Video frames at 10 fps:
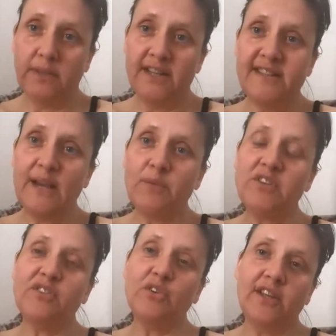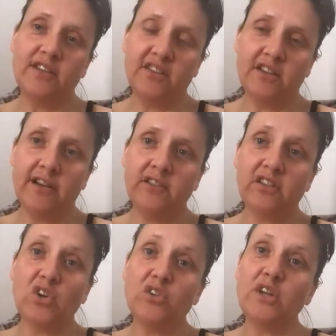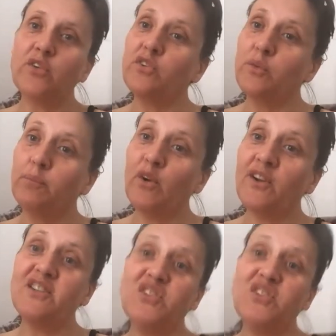and now he's stuck inside because I've got no sunblock